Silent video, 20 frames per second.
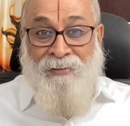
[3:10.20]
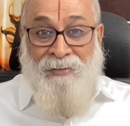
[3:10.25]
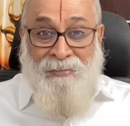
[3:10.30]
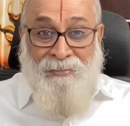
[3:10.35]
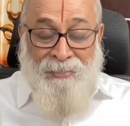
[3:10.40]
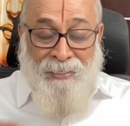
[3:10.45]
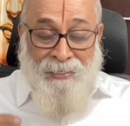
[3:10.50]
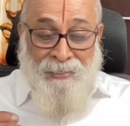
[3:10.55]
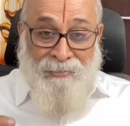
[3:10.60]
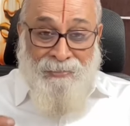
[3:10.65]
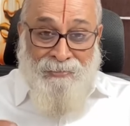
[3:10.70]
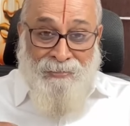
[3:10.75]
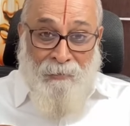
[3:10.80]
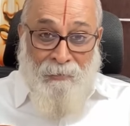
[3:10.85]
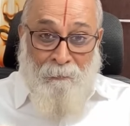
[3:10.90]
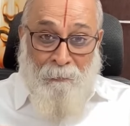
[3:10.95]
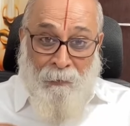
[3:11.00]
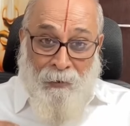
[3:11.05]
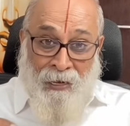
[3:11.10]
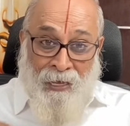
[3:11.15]
when there
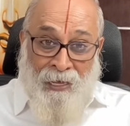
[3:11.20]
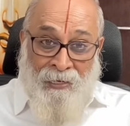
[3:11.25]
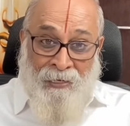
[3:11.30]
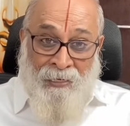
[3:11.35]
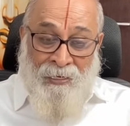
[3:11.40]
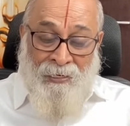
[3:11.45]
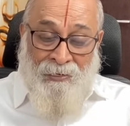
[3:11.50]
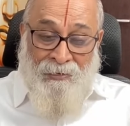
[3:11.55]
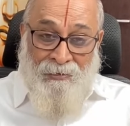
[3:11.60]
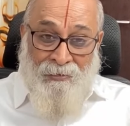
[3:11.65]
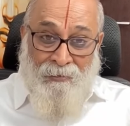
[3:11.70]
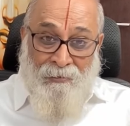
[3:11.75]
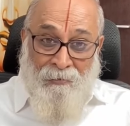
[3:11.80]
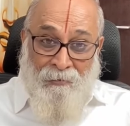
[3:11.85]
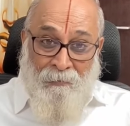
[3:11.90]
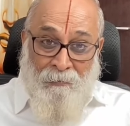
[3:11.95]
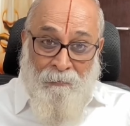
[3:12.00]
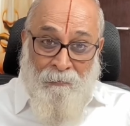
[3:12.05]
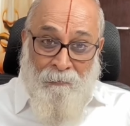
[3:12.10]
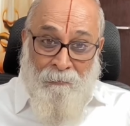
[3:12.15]
is a planning
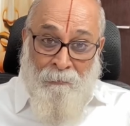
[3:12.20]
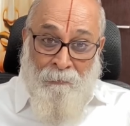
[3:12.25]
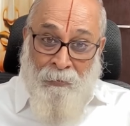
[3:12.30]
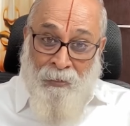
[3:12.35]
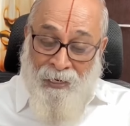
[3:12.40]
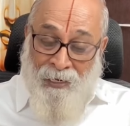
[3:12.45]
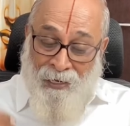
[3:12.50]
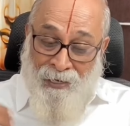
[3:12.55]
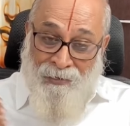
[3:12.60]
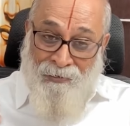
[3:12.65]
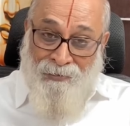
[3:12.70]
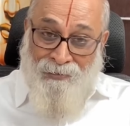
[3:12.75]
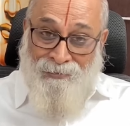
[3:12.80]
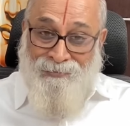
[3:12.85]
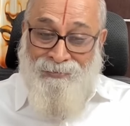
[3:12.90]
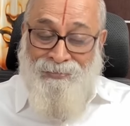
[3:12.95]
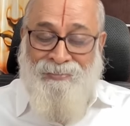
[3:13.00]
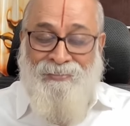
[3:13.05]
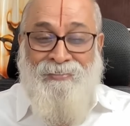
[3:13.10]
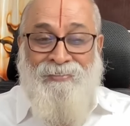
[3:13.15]
behind
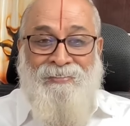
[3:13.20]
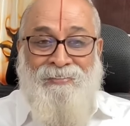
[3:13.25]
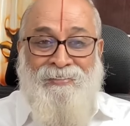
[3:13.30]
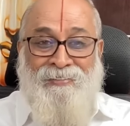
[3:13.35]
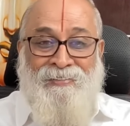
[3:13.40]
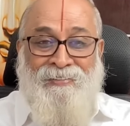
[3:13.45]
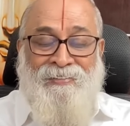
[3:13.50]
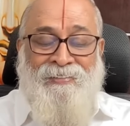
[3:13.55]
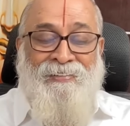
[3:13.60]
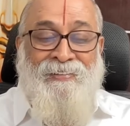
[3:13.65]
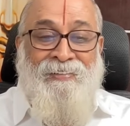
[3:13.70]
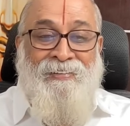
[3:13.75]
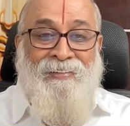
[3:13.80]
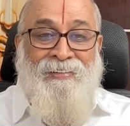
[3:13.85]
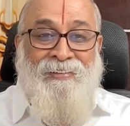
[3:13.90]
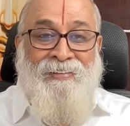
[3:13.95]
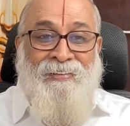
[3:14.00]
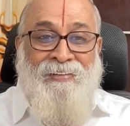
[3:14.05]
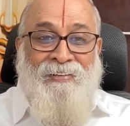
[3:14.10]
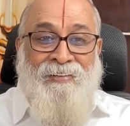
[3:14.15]
it,
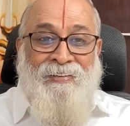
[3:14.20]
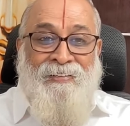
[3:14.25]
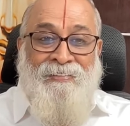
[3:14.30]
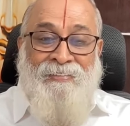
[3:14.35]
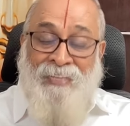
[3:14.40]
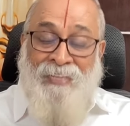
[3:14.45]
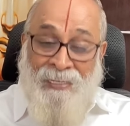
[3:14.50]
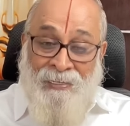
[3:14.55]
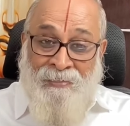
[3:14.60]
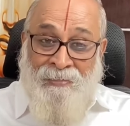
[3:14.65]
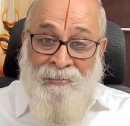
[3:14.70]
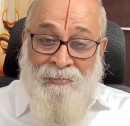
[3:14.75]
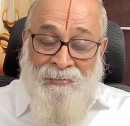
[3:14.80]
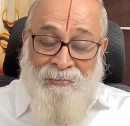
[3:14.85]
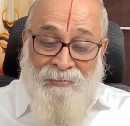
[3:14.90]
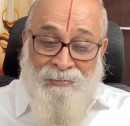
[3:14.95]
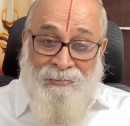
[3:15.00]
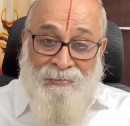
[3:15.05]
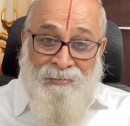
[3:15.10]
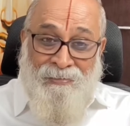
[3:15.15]

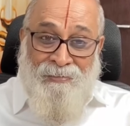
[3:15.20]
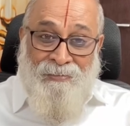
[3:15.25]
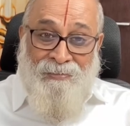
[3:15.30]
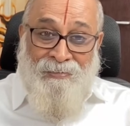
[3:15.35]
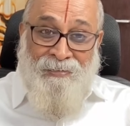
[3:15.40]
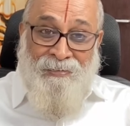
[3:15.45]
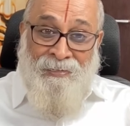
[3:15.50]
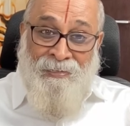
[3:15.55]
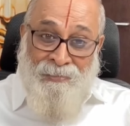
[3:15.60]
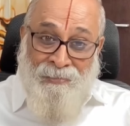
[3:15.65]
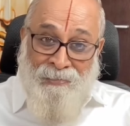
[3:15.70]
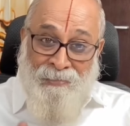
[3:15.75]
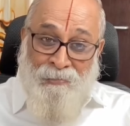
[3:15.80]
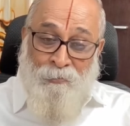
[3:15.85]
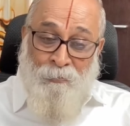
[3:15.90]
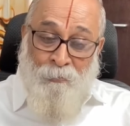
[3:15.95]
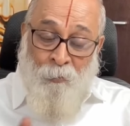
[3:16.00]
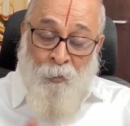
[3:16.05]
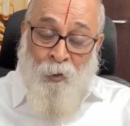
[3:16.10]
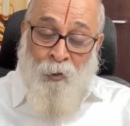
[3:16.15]
then it
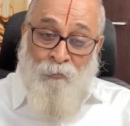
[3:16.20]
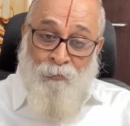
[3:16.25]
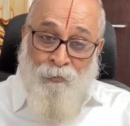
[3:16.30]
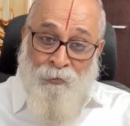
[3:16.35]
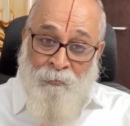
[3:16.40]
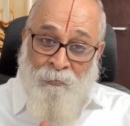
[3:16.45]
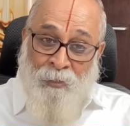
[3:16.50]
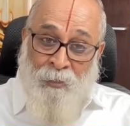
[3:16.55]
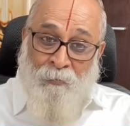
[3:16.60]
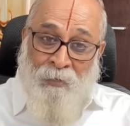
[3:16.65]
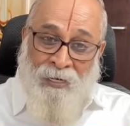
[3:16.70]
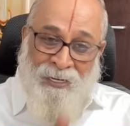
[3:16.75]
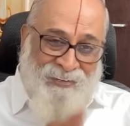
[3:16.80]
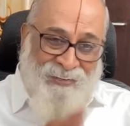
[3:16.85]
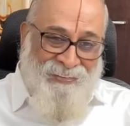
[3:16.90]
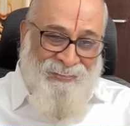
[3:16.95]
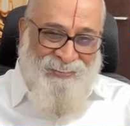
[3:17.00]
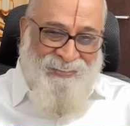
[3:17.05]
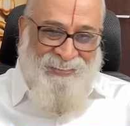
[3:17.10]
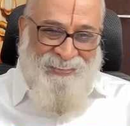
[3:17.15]
is more from the
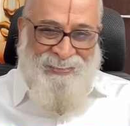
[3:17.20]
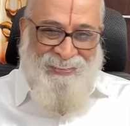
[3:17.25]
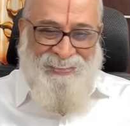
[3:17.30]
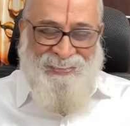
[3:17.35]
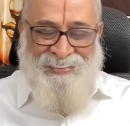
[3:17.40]
mind.